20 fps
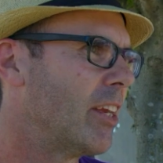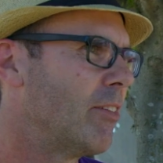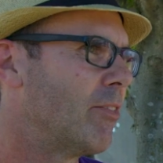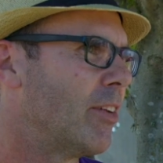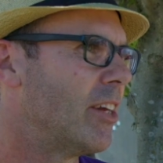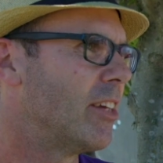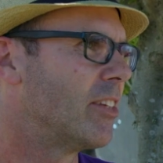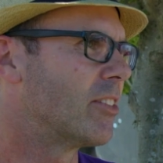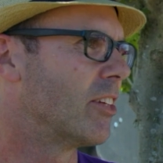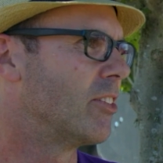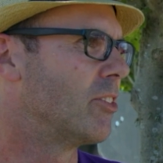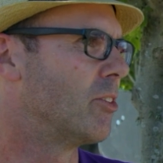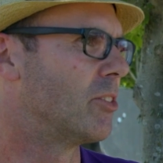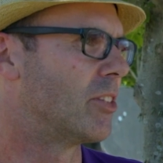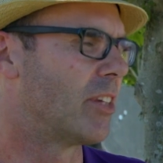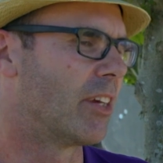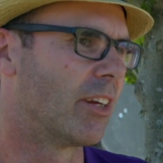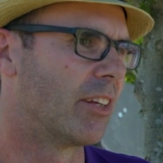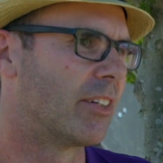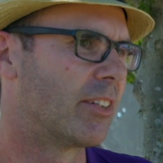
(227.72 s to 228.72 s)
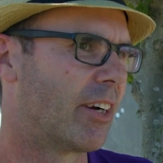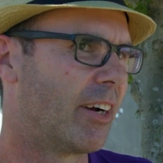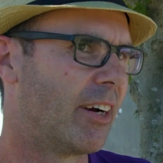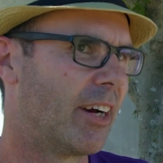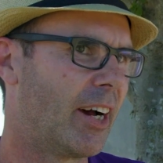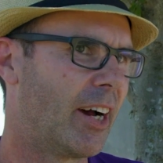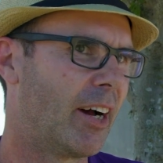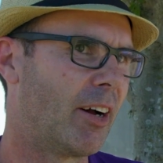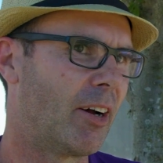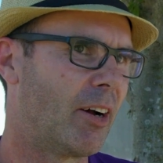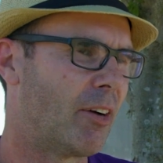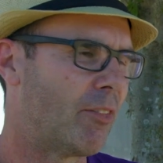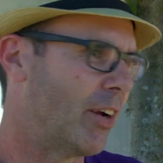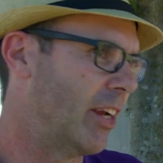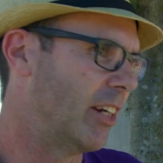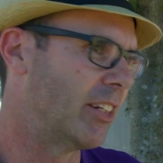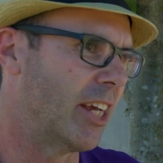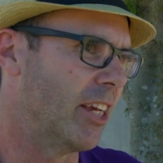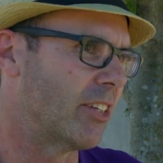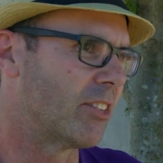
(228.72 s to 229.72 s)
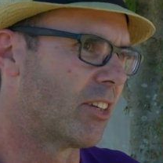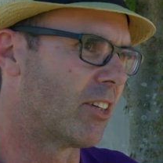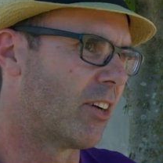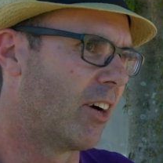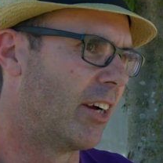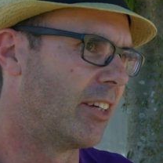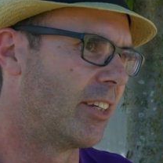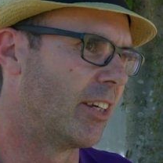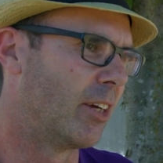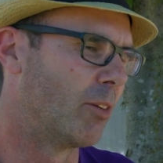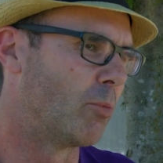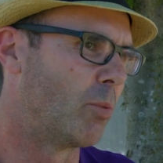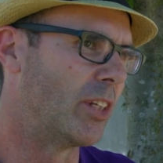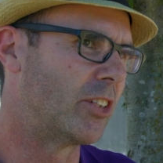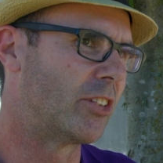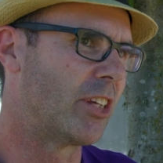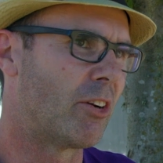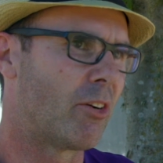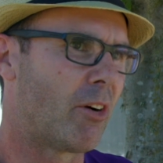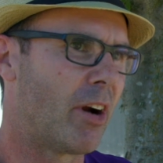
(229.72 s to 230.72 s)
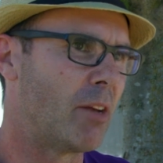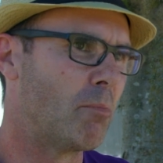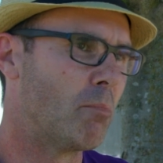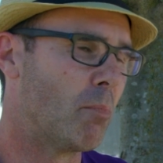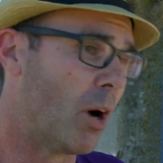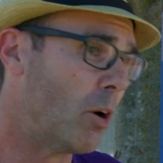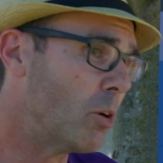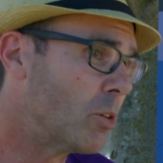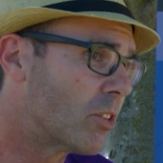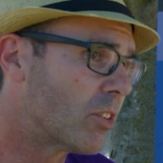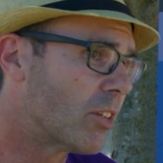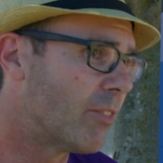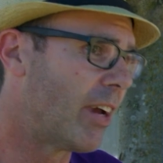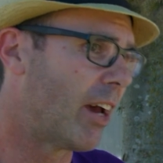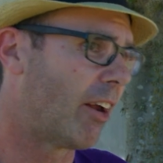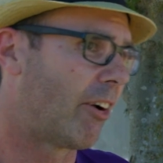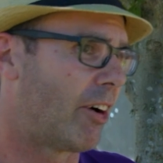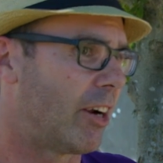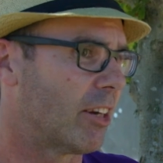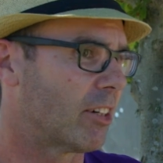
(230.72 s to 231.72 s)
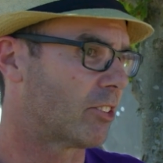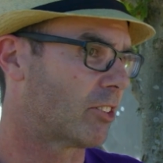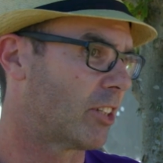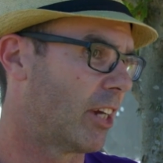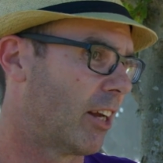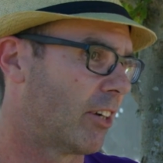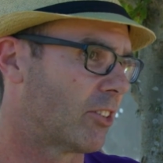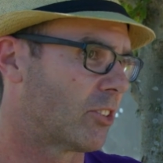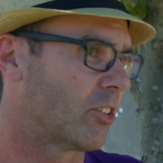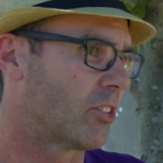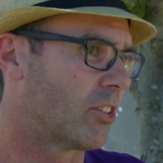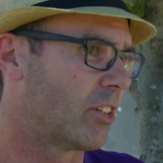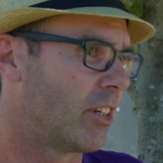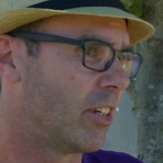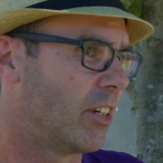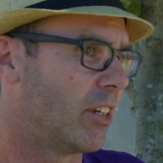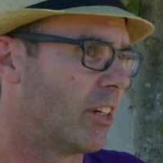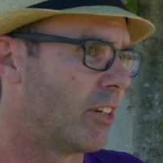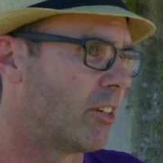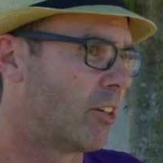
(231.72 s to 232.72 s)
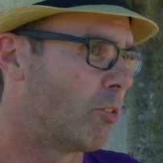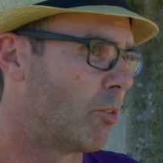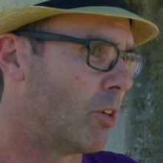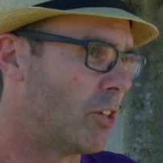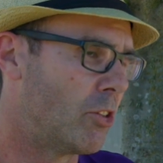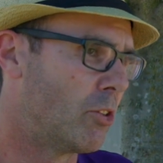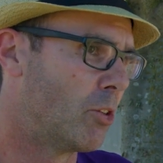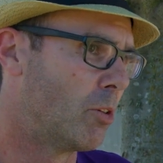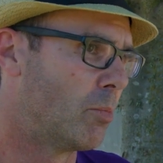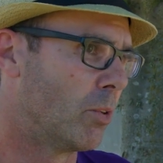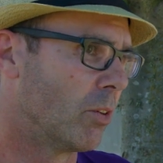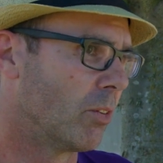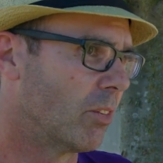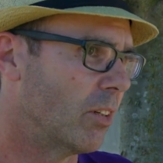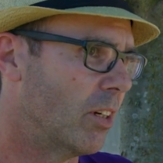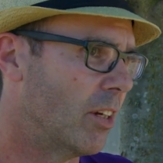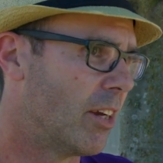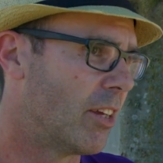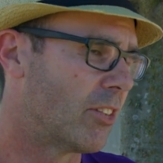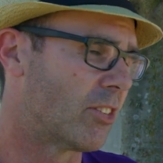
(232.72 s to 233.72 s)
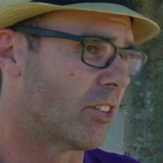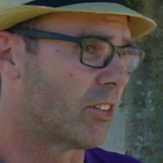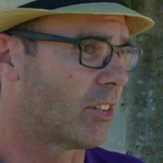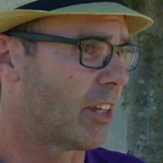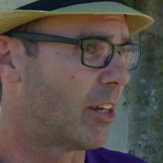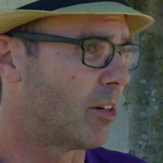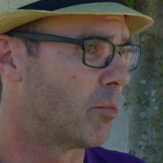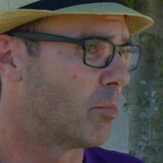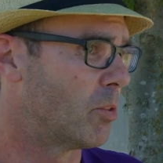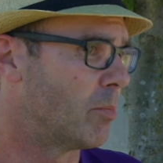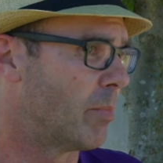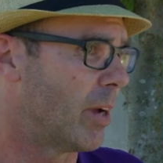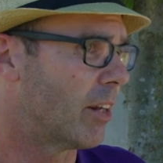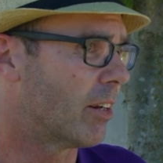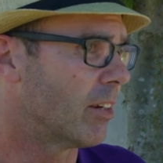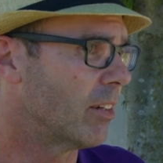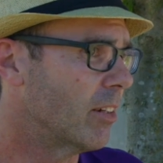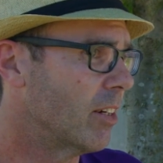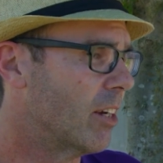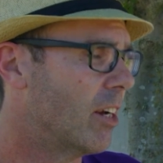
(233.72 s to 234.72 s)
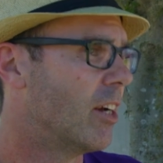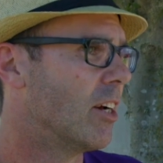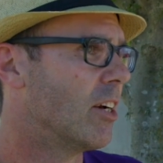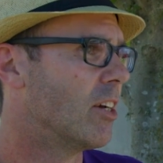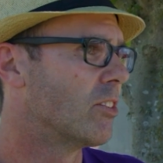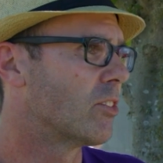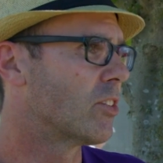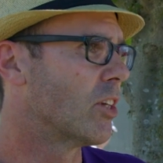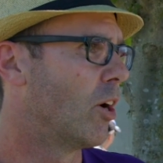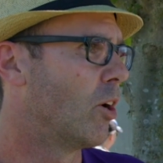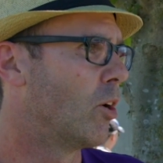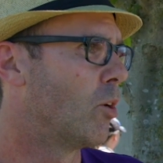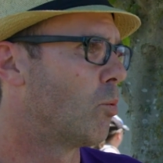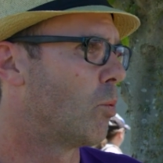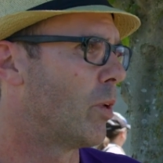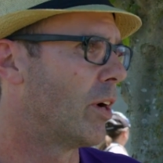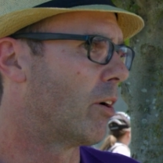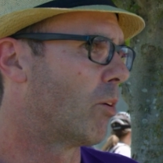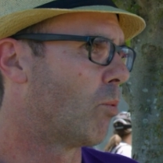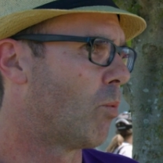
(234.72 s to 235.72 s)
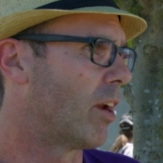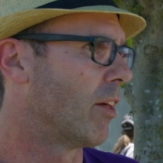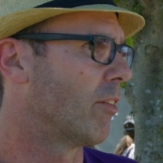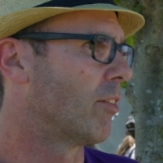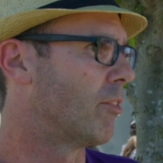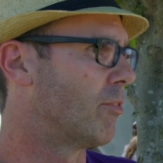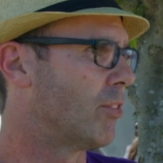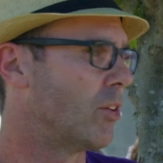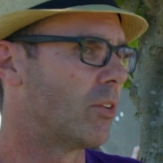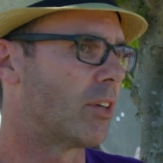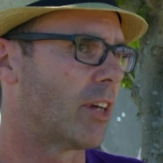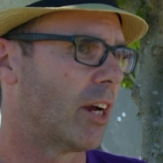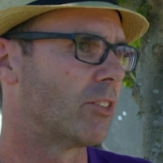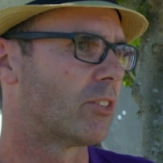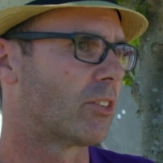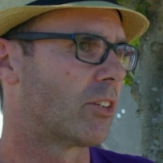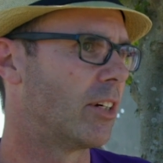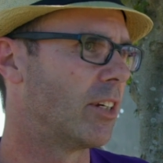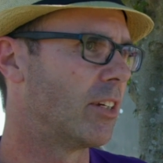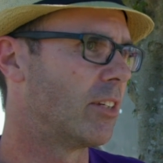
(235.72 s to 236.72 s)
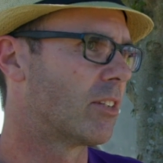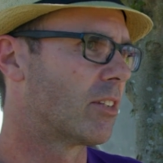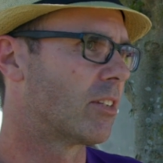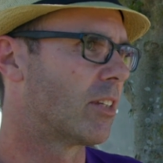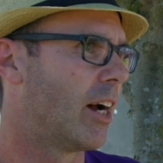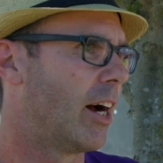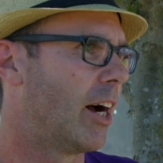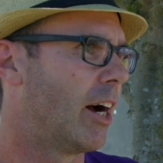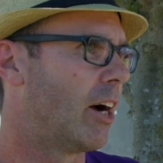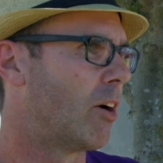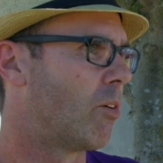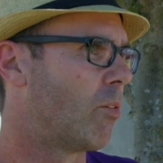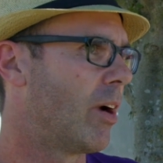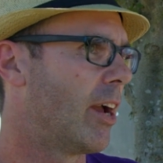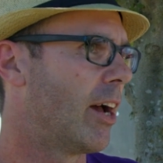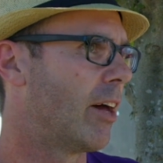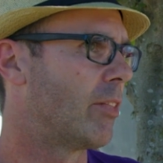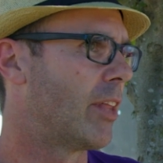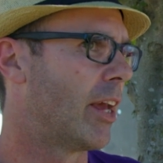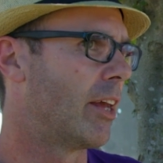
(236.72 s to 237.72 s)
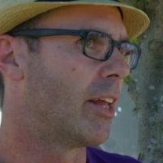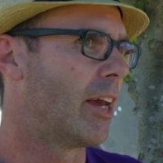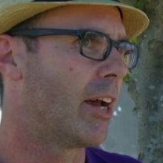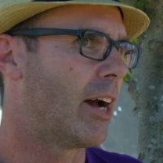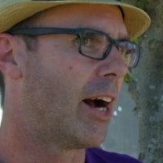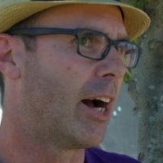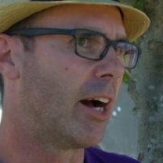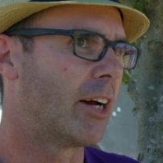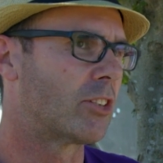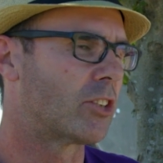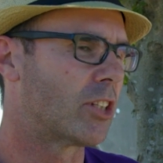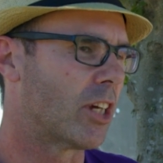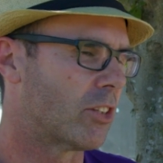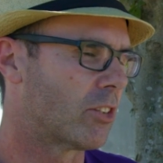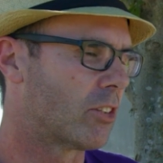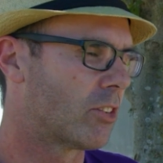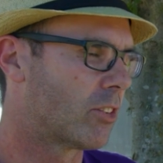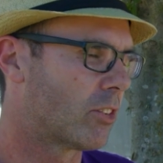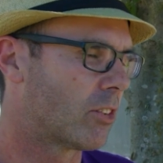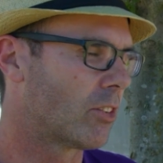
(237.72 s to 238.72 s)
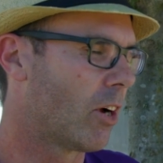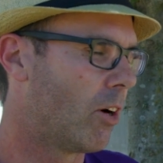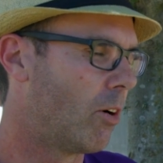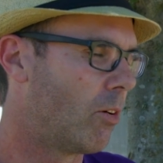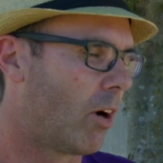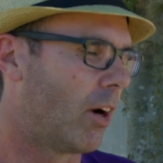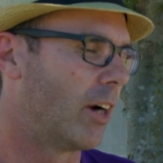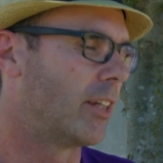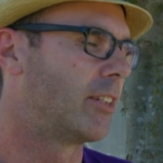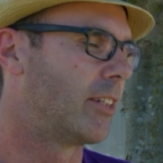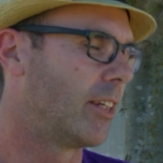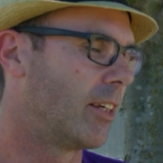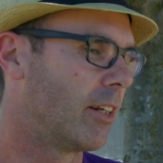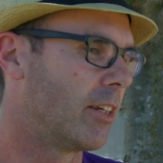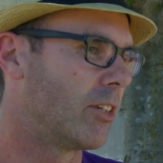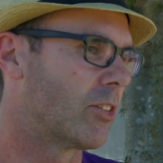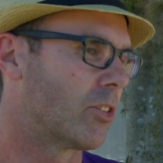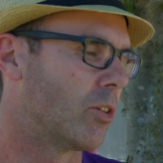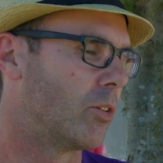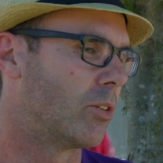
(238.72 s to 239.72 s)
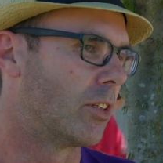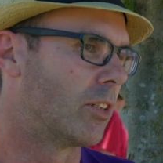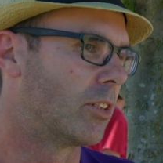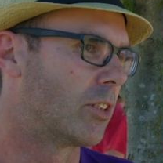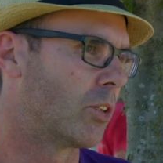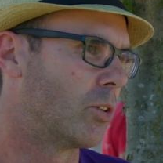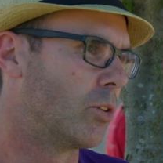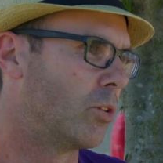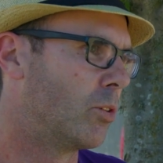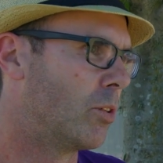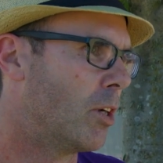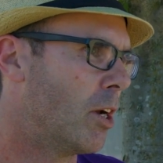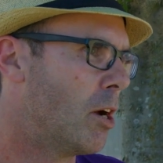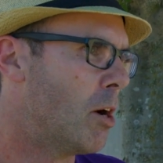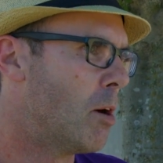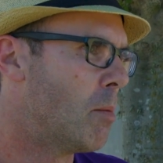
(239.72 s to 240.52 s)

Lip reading: EVs in New Zealand are a fantastic idea. We generate most of our electricity in a renewable and sustainable manner, so we're one of the few countries around that are just so ideally suited to